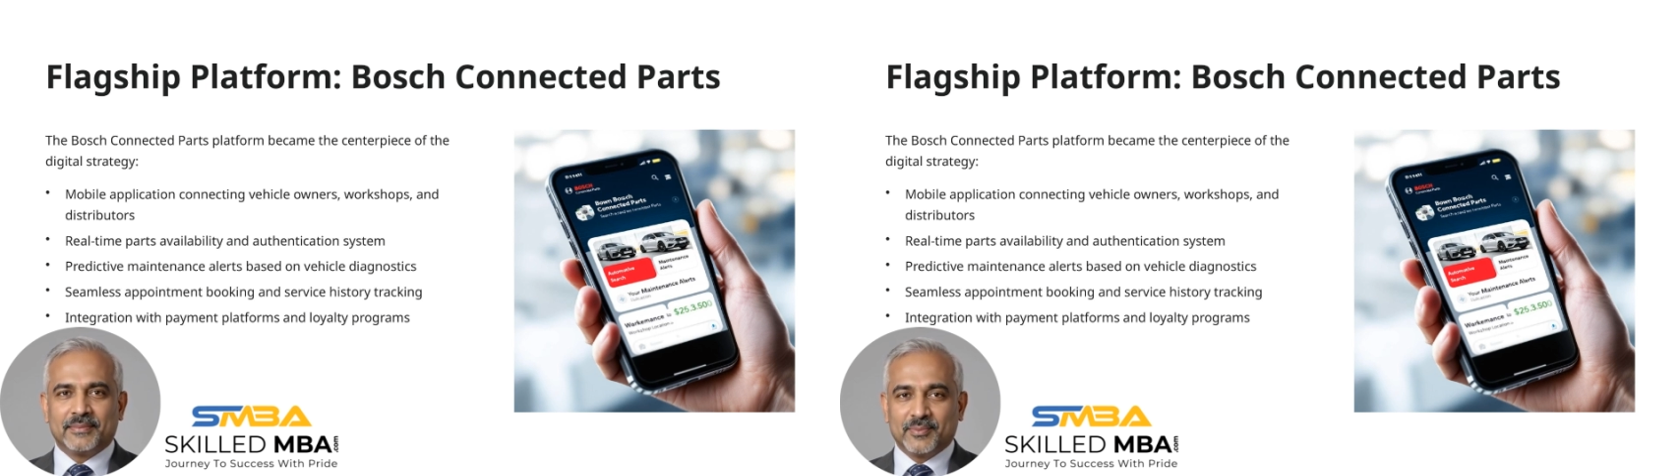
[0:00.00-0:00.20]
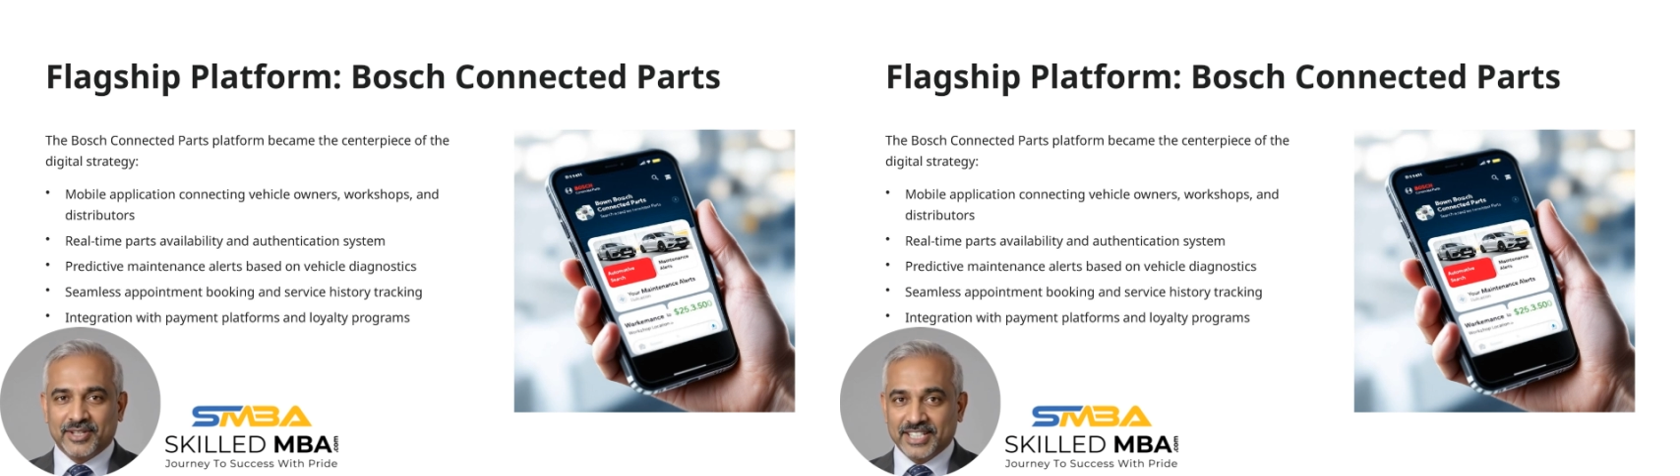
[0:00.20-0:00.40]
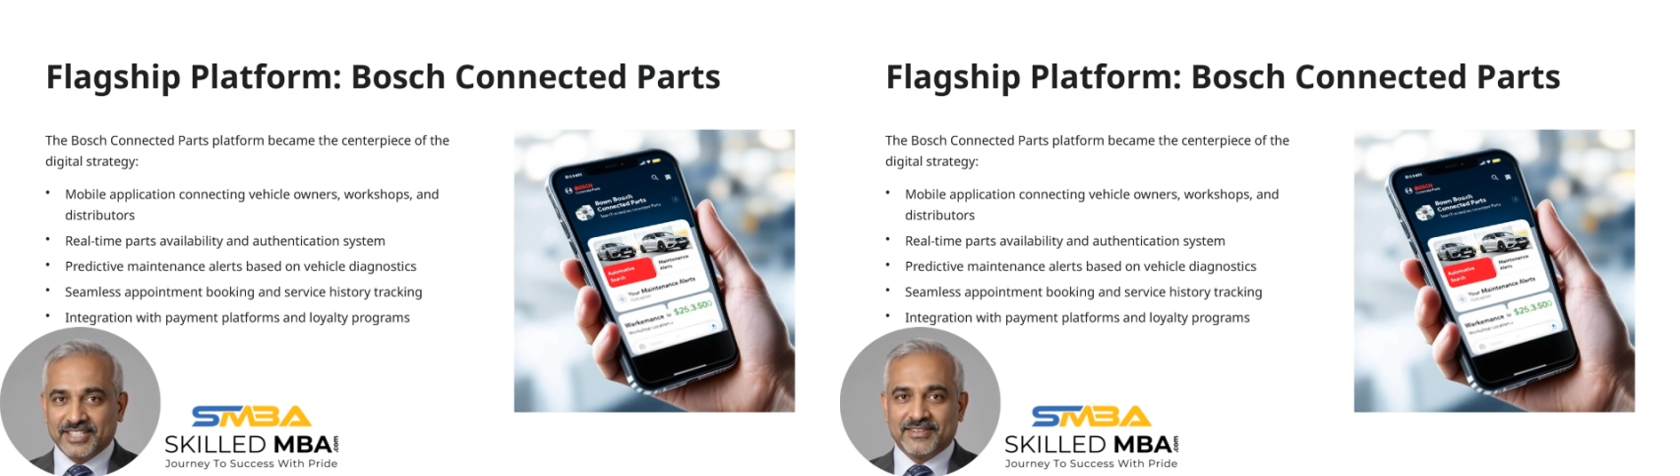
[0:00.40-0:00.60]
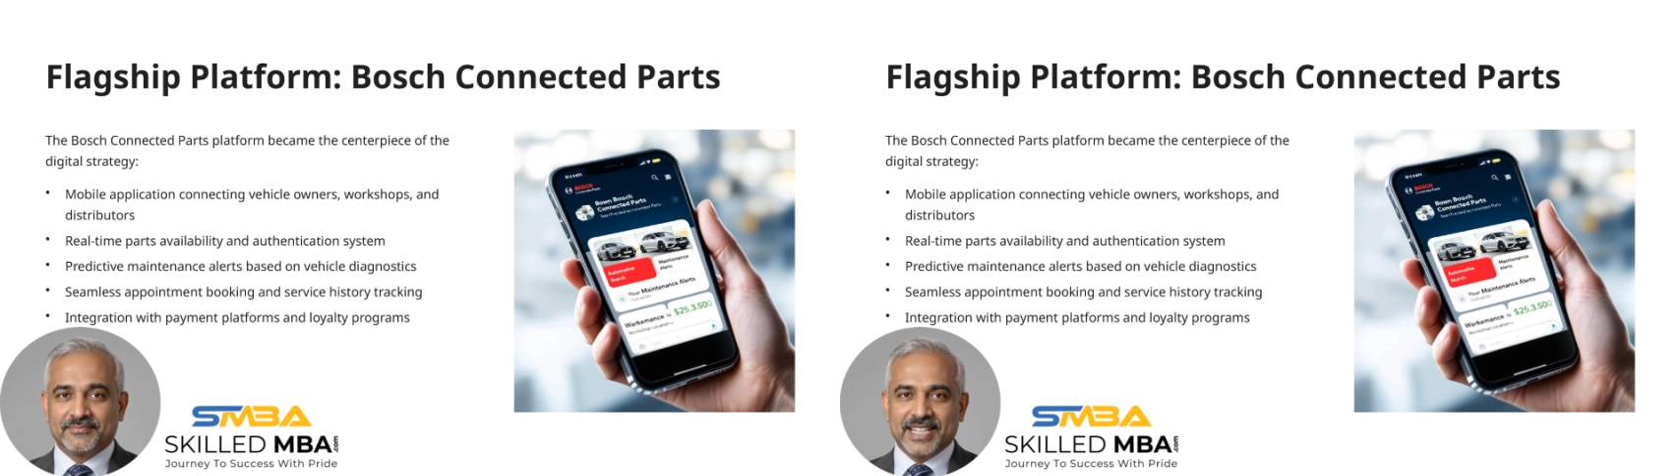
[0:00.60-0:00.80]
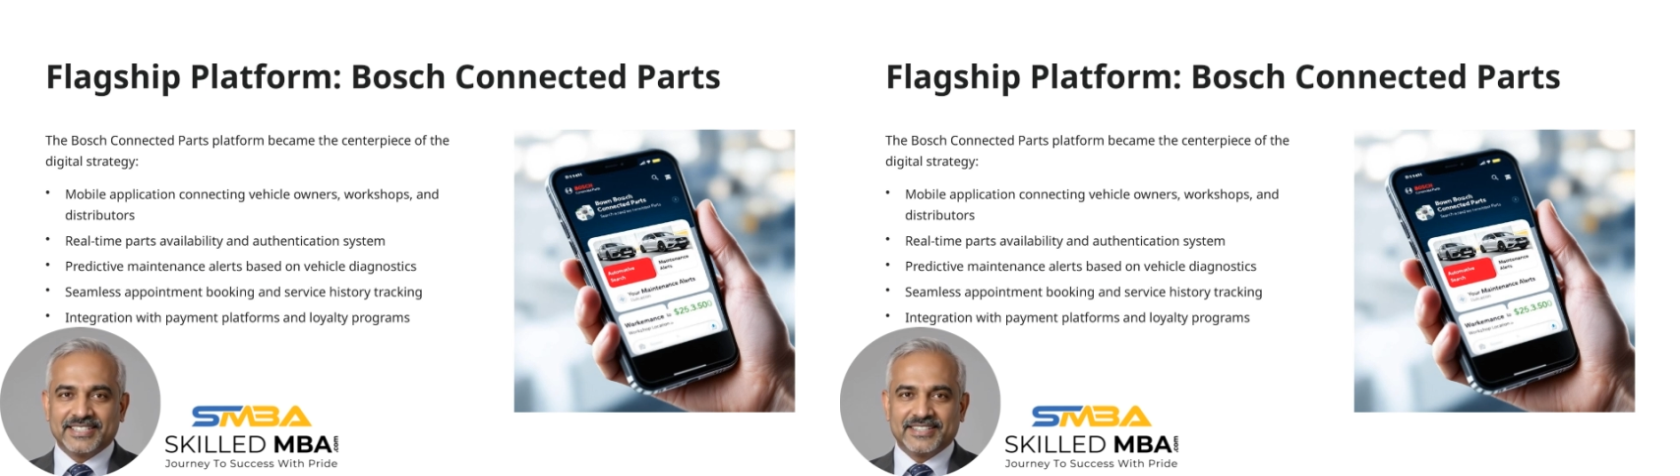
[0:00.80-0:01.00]
predictive
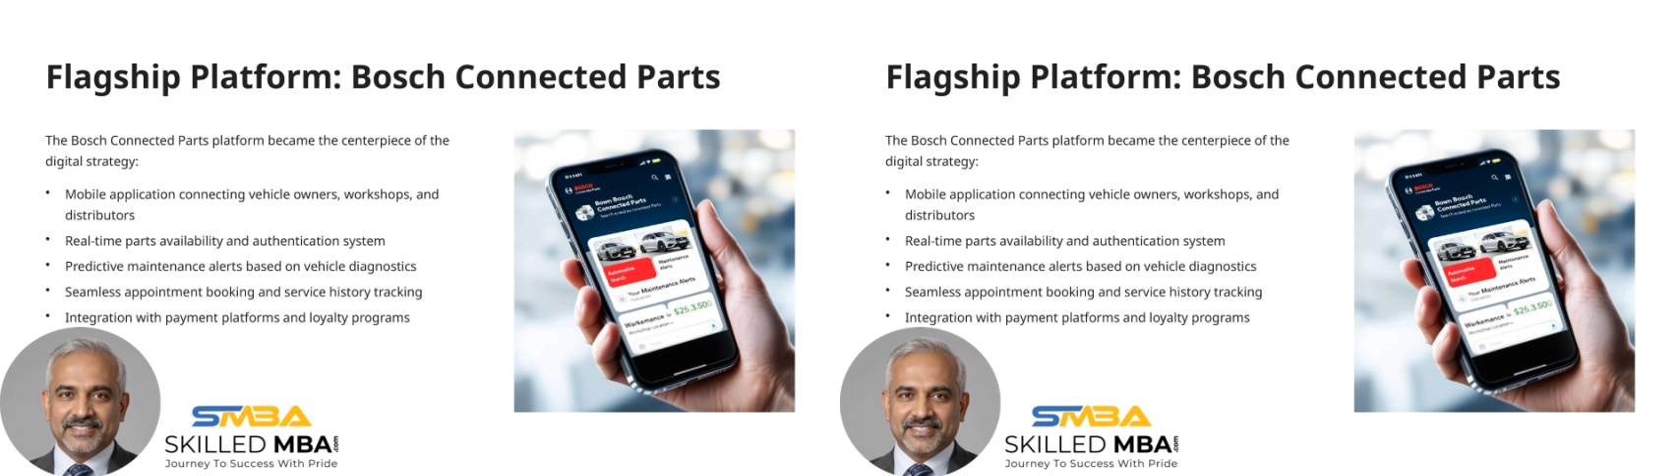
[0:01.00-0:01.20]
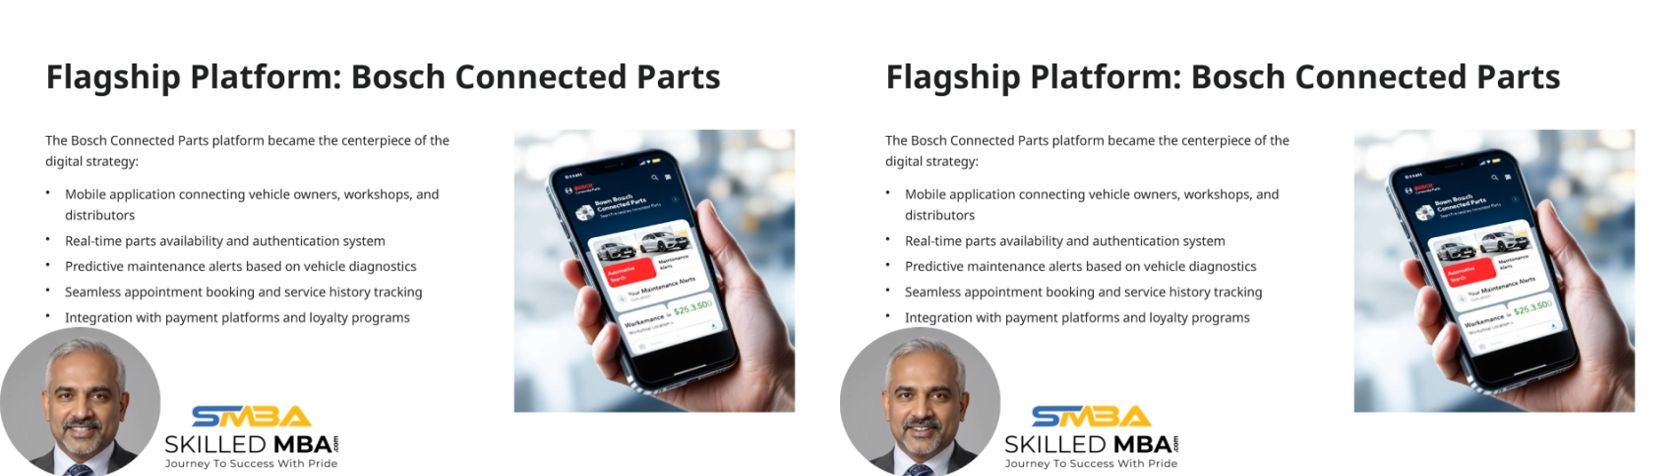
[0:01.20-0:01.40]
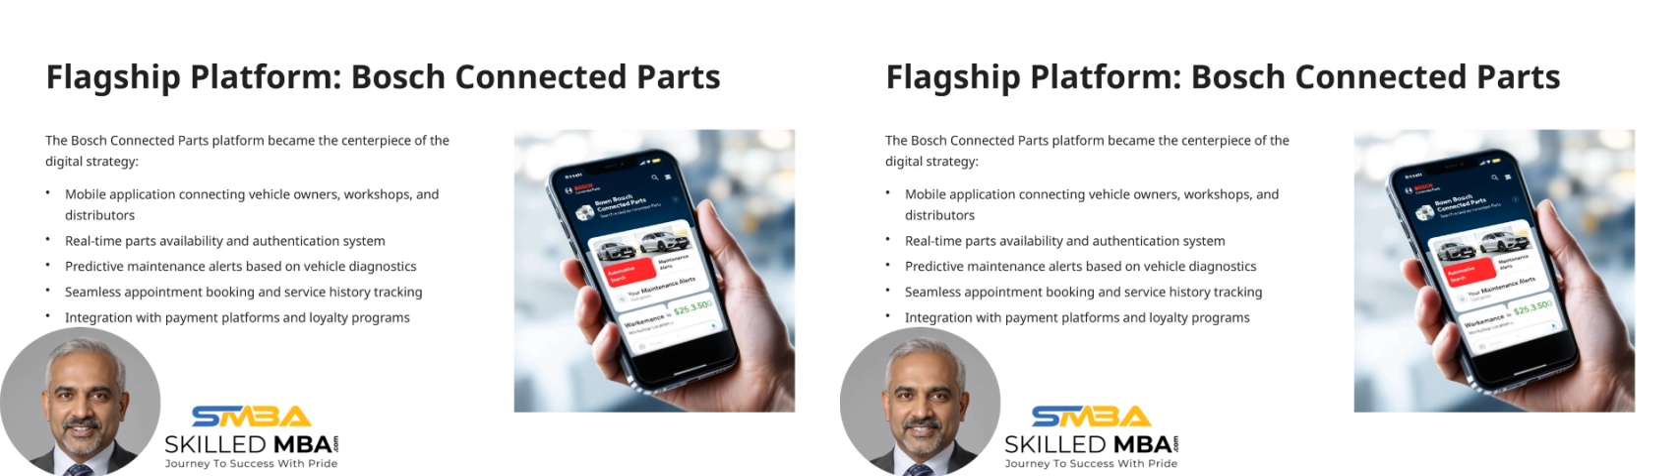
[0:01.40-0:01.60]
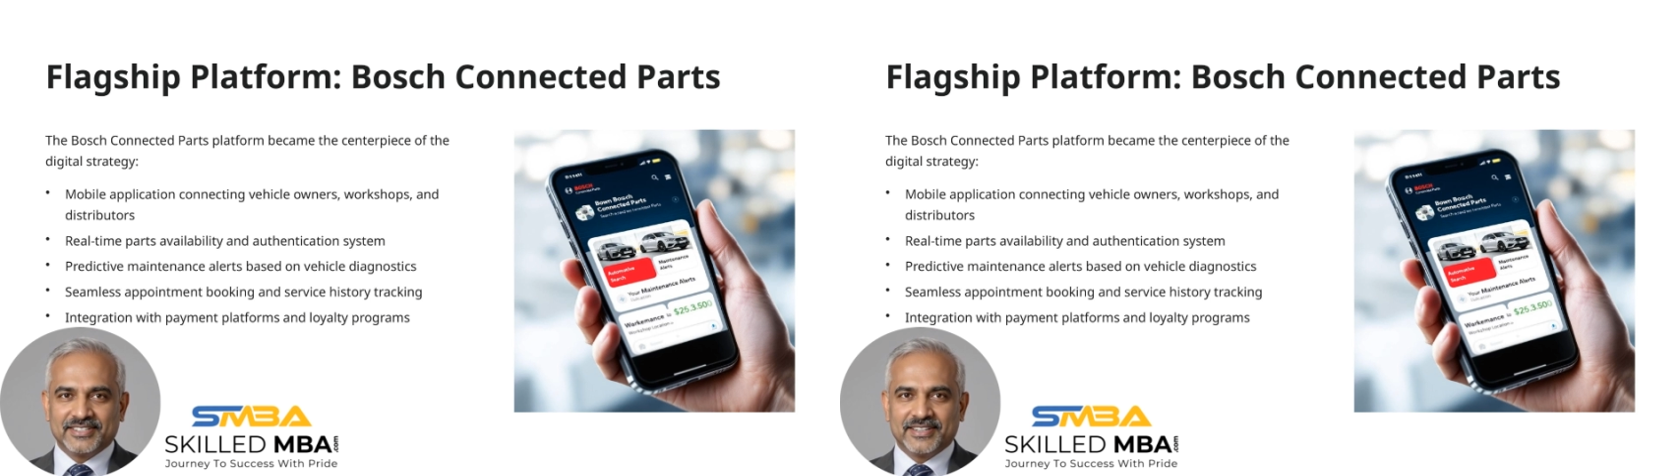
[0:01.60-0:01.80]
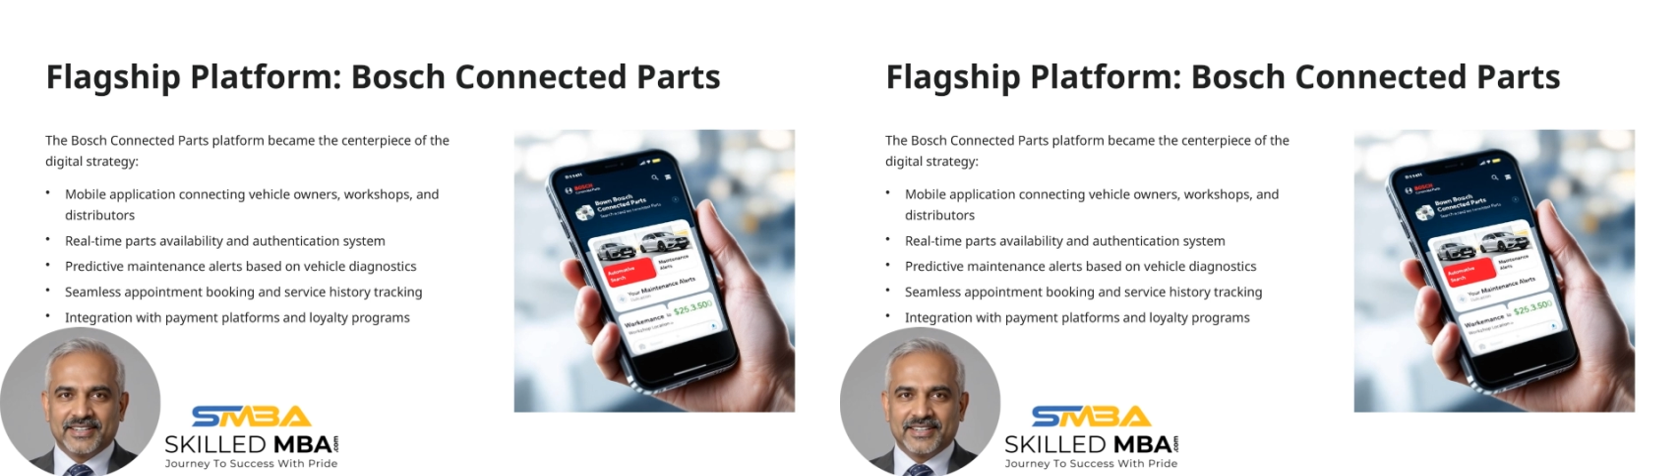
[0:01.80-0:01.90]
maintenance alerts,